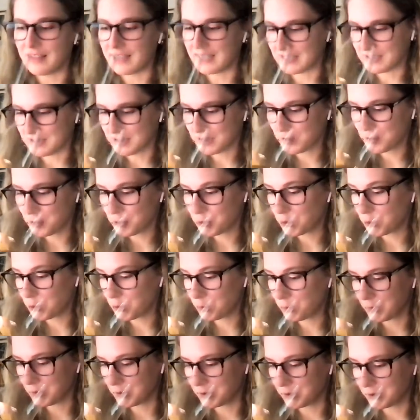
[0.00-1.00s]
Like it's
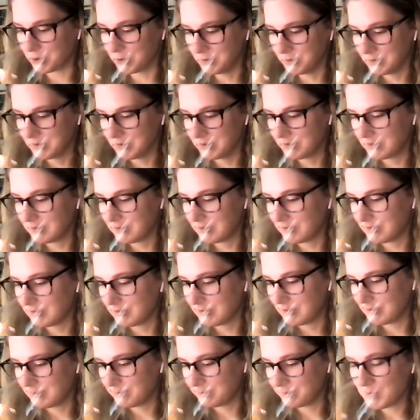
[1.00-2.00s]
super
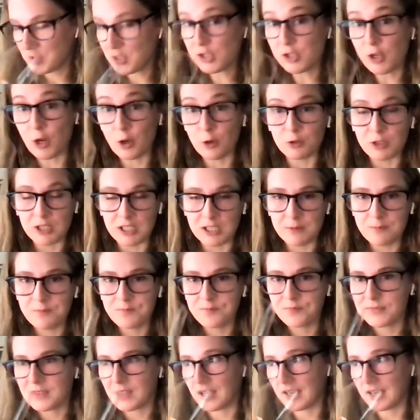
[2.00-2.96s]
stony.